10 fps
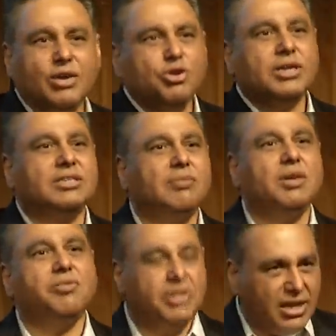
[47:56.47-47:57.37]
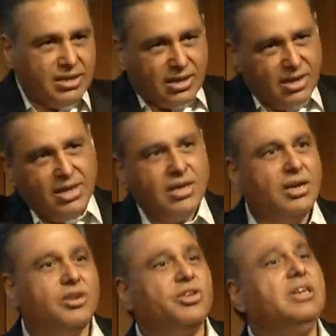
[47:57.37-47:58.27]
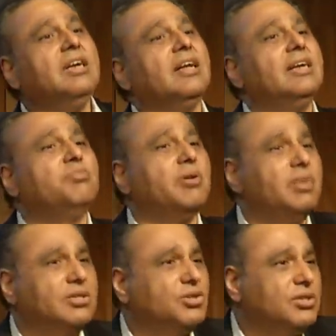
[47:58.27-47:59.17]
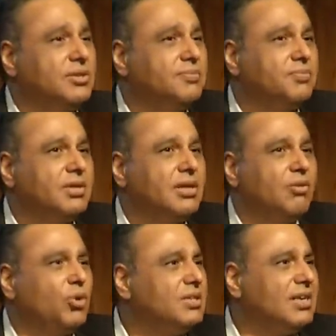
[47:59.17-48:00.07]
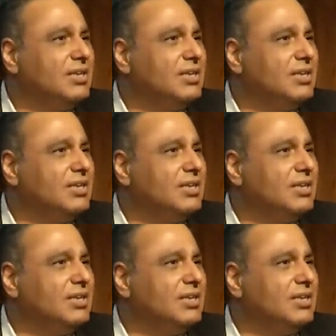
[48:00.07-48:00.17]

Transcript: Now you can tell me everything under attorney-client privilege. What does